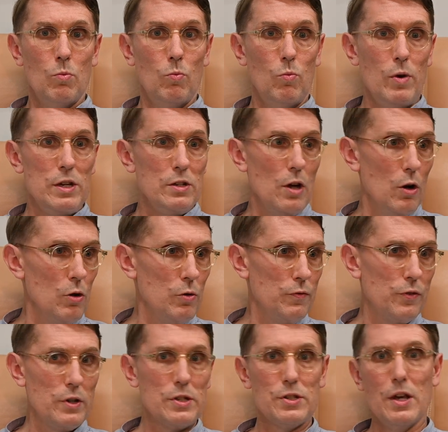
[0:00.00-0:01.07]
We know,
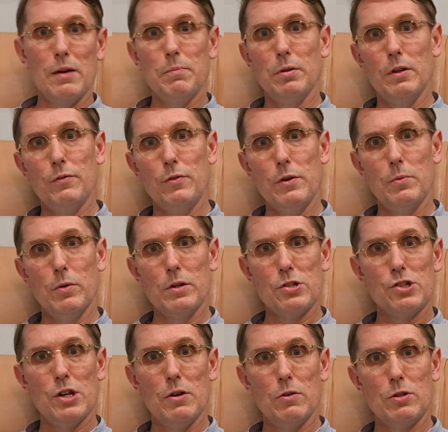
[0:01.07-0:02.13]
for example, if we want to
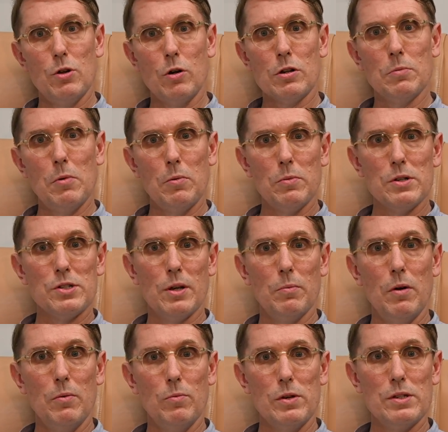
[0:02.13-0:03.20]
share a document with
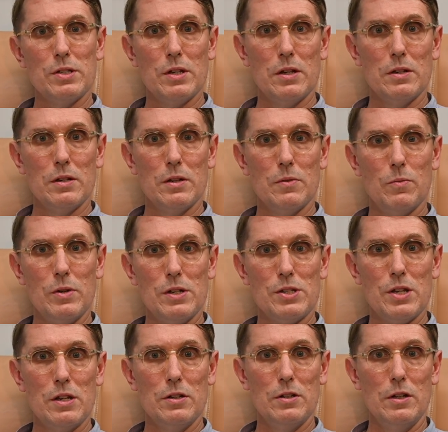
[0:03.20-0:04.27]
someone, we
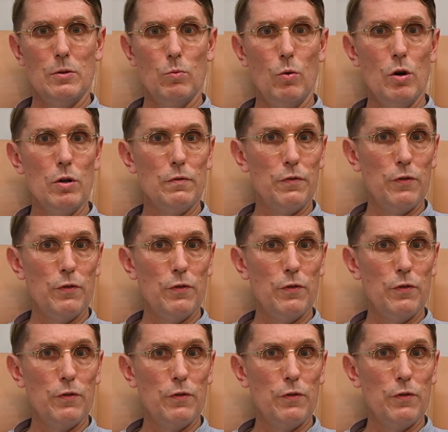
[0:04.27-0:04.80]
send it in Word